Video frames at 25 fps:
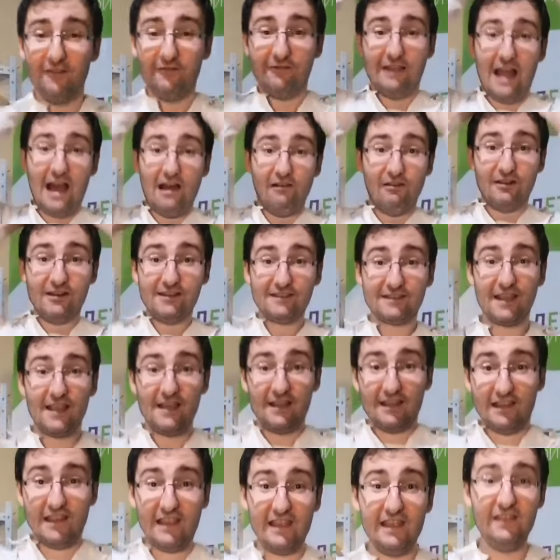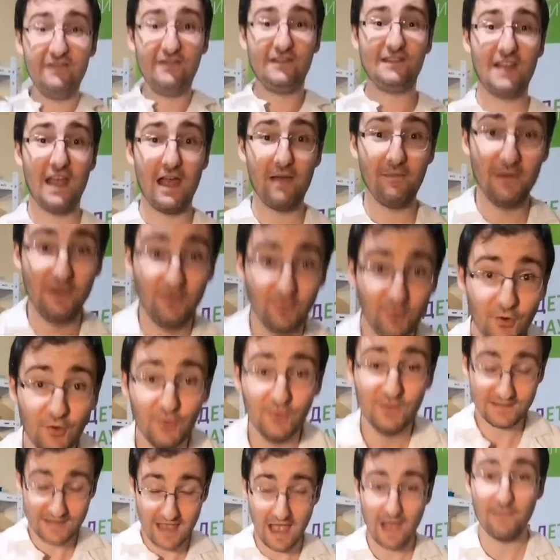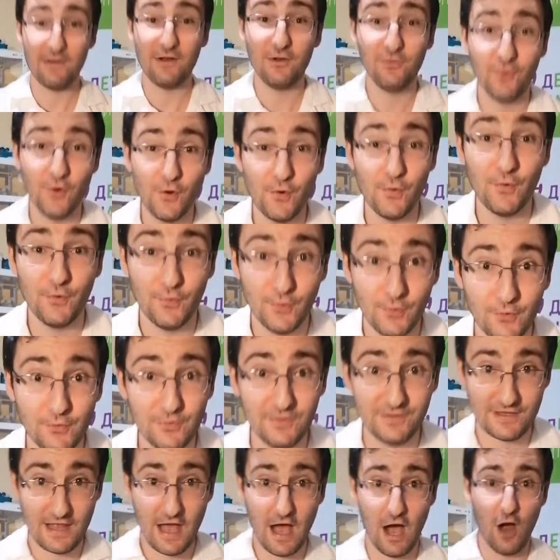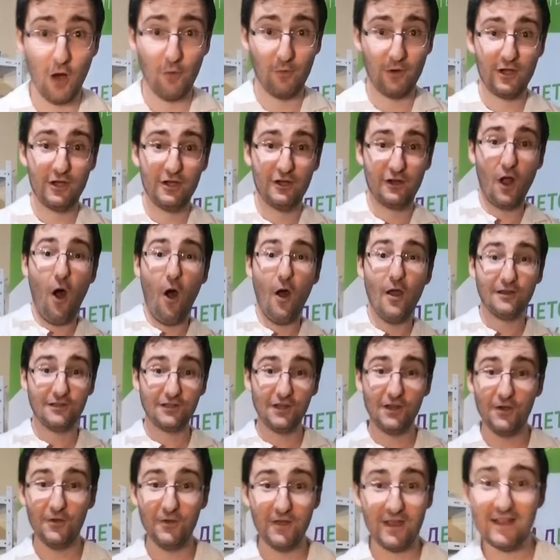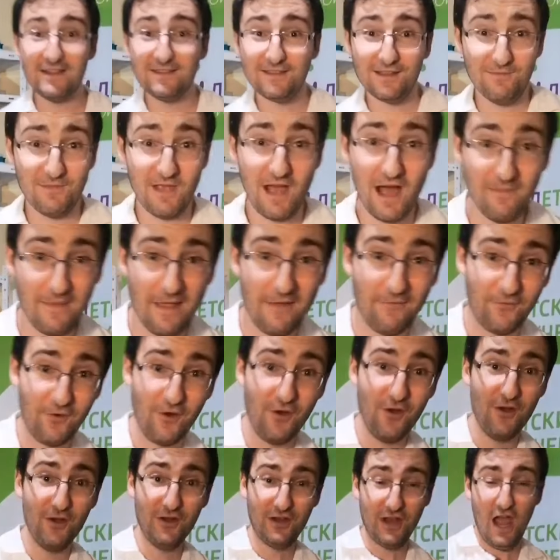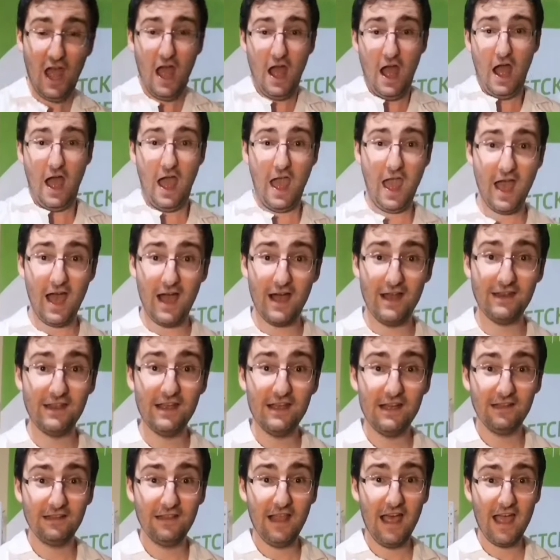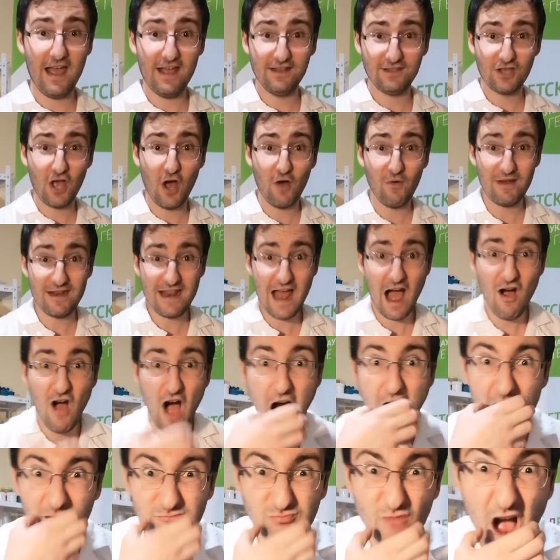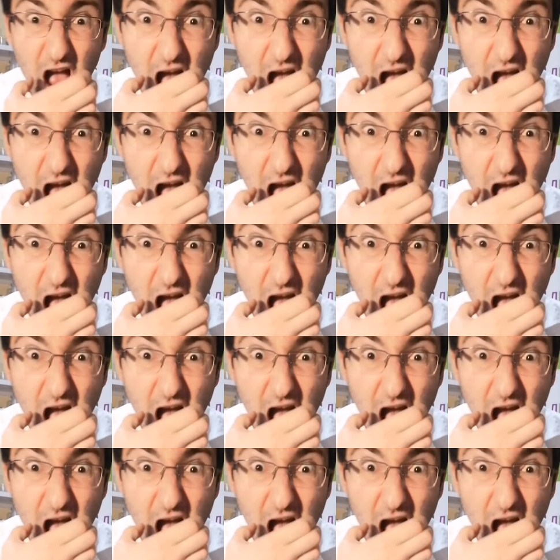flowers, leaves, stem and roots, stem and roots. Now we're going to eat some yummy fruit and let's go and now.